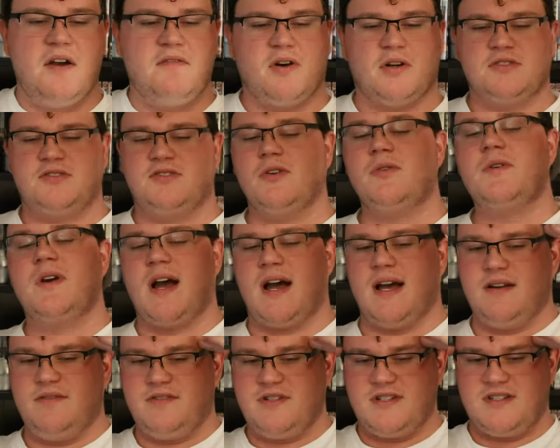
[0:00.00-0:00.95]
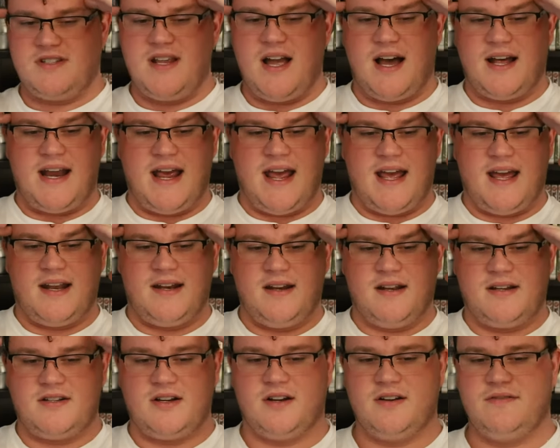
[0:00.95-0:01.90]
I've also kind of just not had
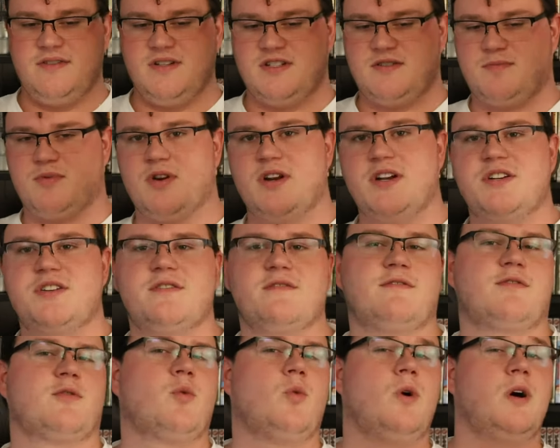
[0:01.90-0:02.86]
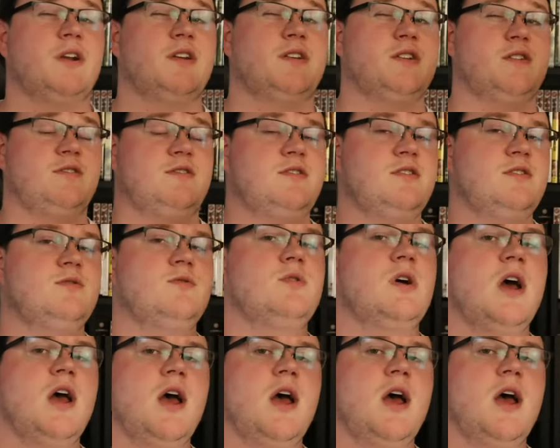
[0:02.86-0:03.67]
a ton of inspiration for what to do